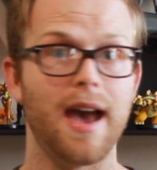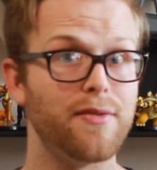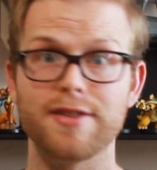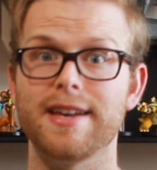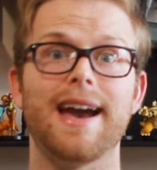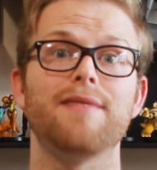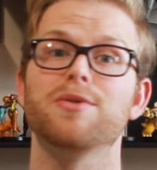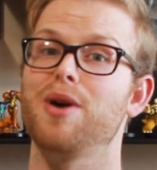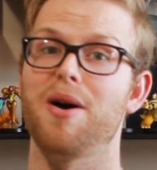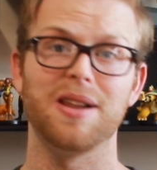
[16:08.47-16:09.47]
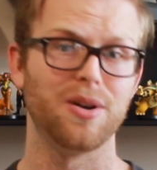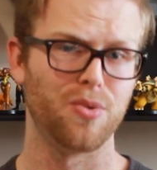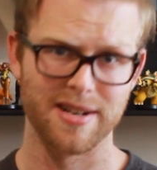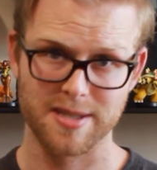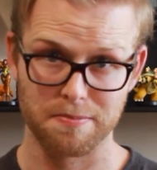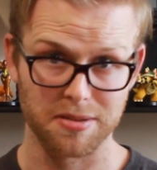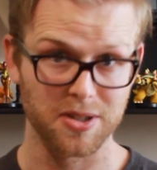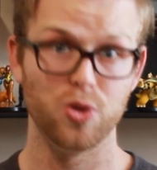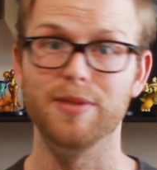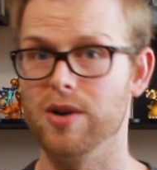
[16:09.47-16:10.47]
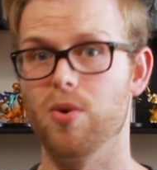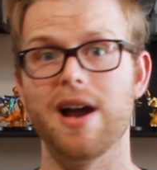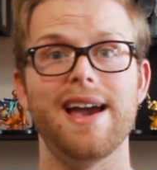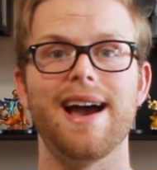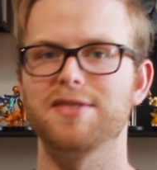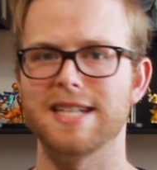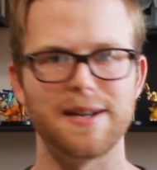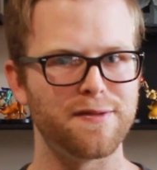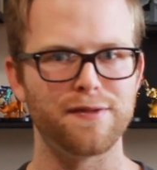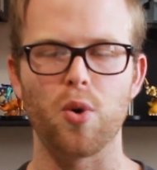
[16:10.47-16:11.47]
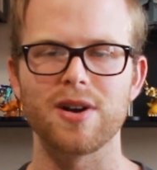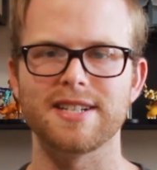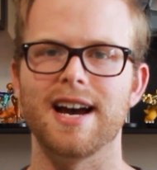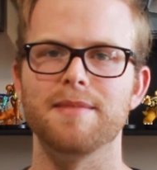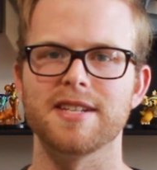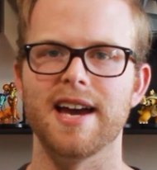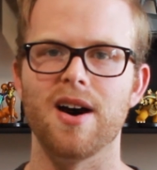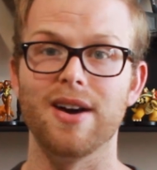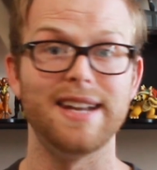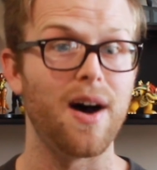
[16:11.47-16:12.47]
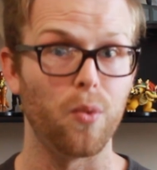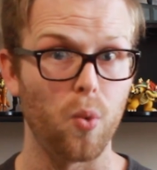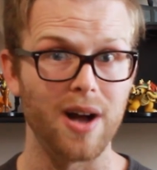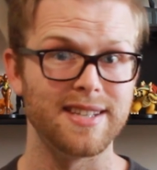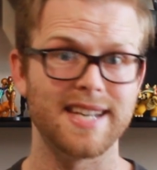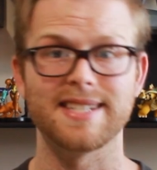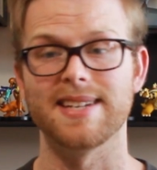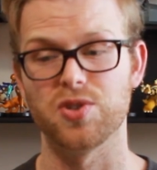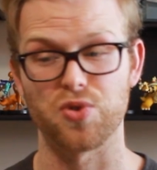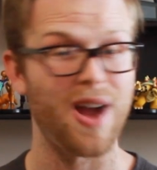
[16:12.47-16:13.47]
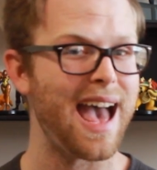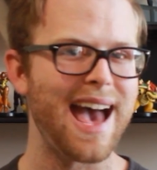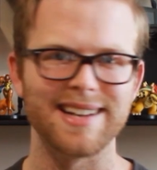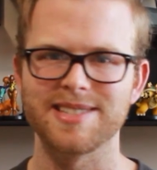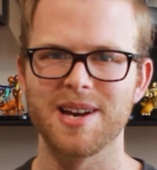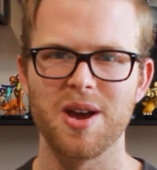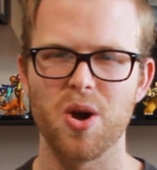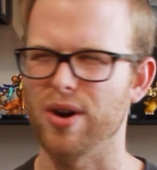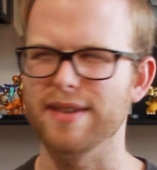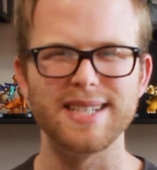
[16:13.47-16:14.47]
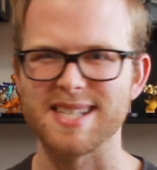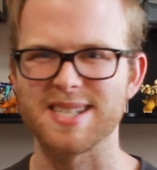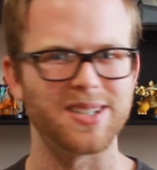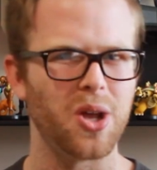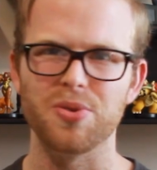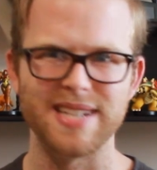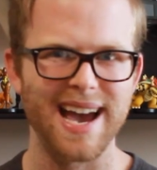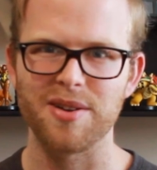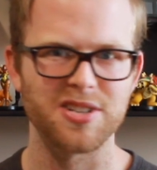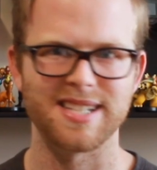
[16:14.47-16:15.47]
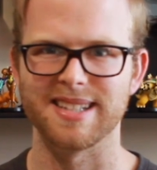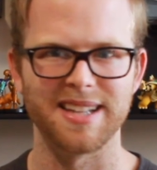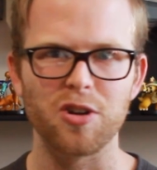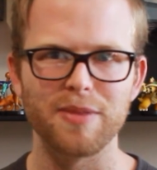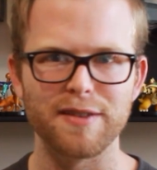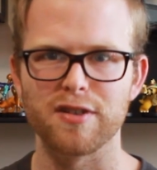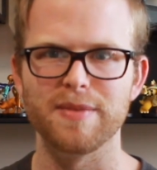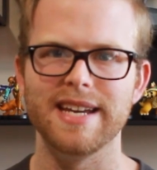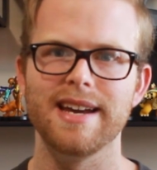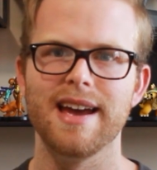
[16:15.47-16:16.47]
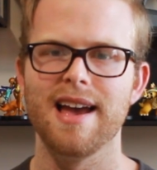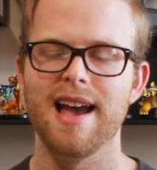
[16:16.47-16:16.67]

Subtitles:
Everything Everywhere All at Once blew me away. I've seen it 4 times now, and not once has it dragged or even slowed down just a little bit for me.